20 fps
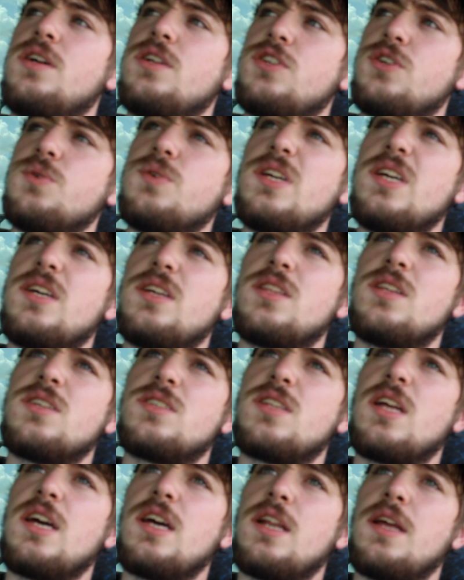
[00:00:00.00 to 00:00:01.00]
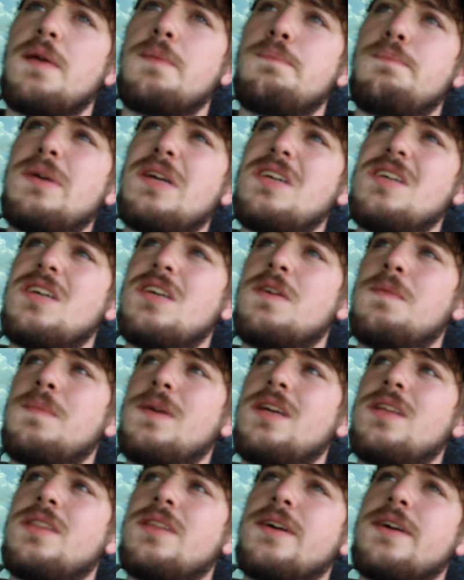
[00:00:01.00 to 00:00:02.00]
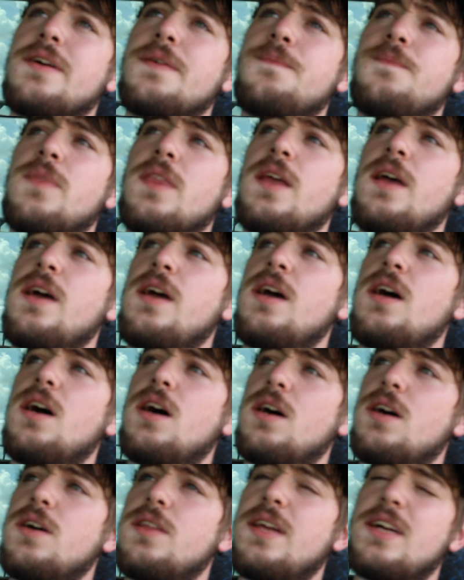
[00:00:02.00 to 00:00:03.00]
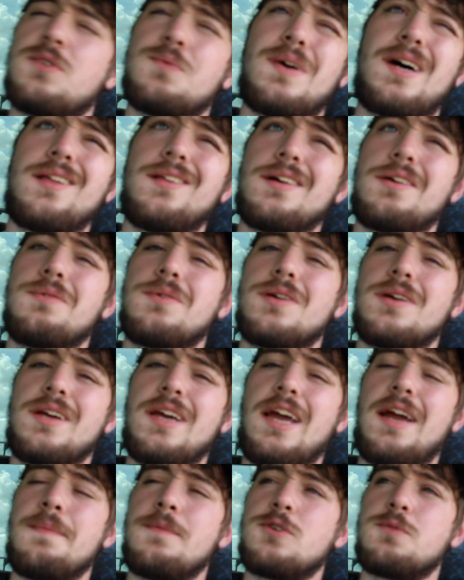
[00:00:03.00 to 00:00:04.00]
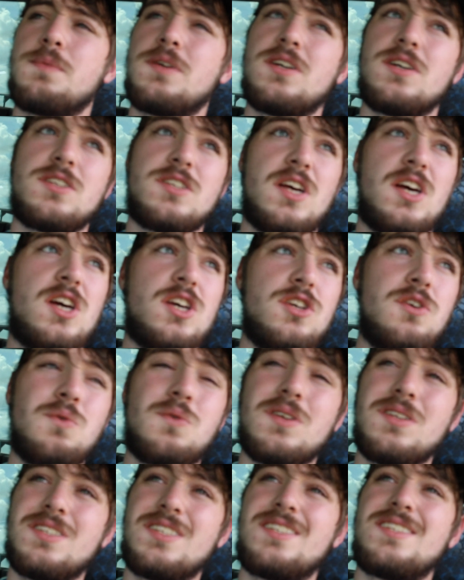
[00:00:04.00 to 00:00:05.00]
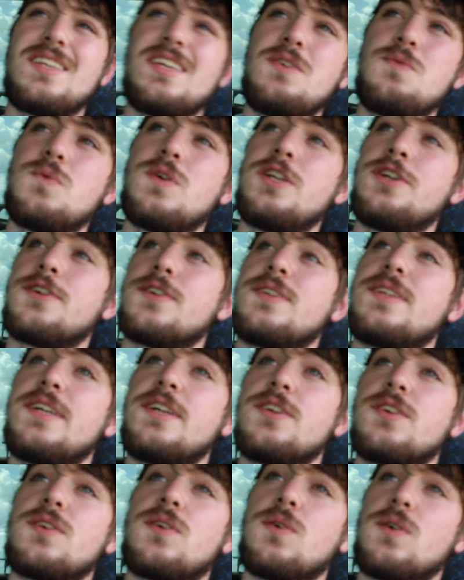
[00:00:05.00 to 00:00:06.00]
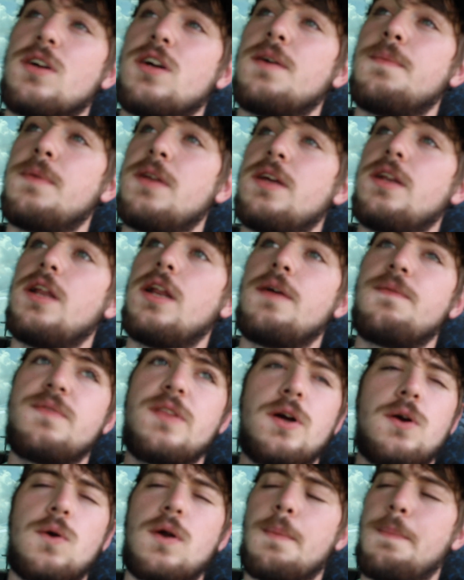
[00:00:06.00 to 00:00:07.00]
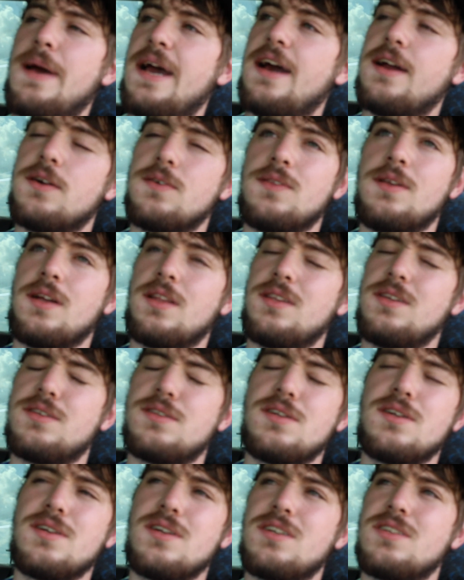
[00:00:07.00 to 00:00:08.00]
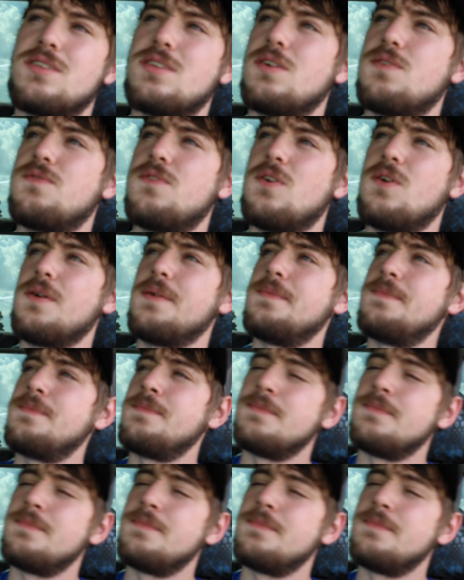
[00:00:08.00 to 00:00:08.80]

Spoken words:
to get in the stand and beat him in there. That's why I like running cameras, because you can see when your deer are coming in, and if they're on a pattern like this deer is so far,